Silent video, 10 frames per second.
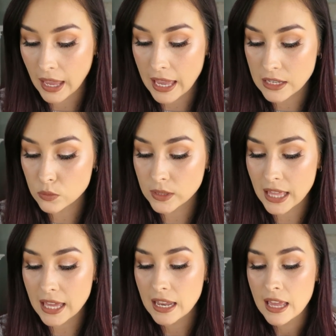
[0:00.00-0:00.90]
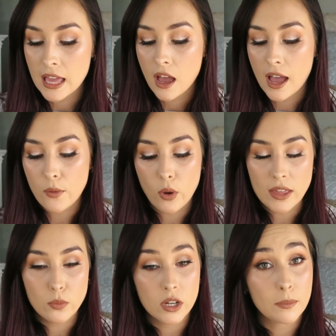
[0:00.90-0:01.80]
And with that, I will
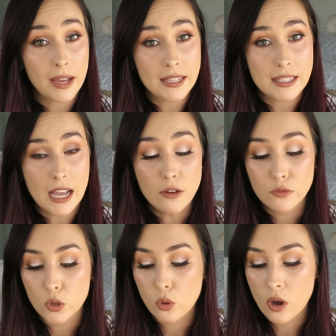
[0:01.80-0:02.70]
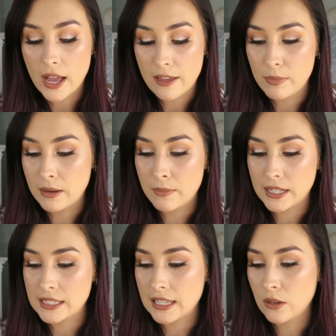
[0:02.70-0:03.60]
either wear it by itself, or I have been
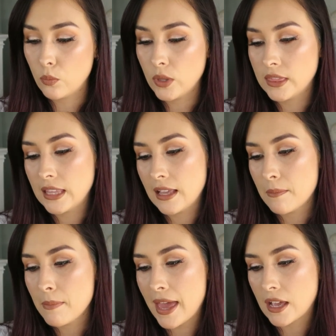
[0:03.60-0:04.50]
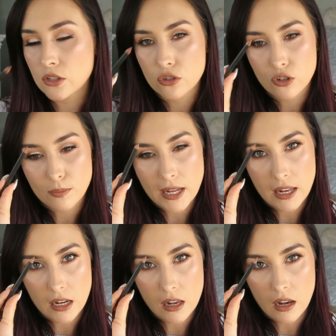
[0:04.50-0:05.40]
mixing it with the MAC
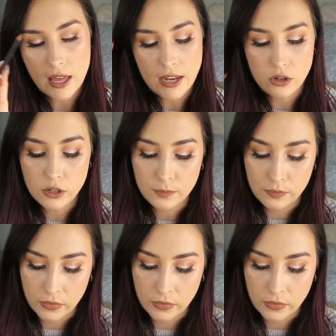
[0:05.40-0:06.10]
Stripdown liner.